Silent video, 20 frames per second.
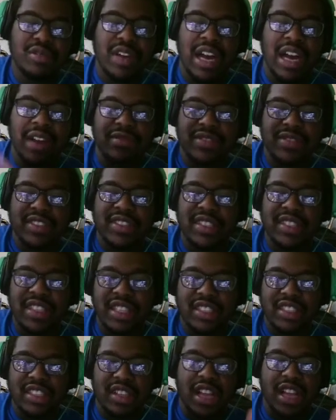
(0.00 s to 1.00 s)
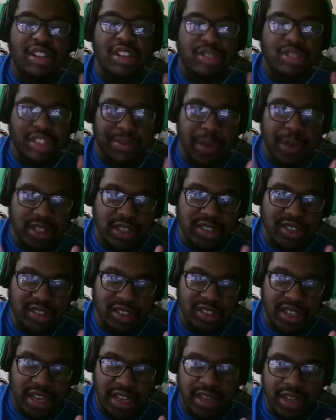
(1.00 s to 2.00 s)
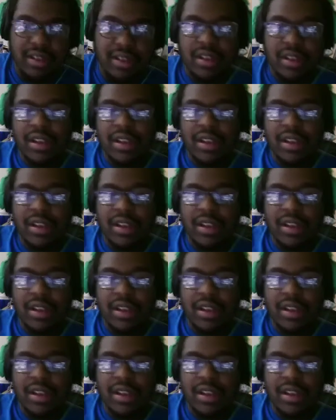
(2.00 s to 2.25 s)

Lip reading: obviously there's a lot of responses to that.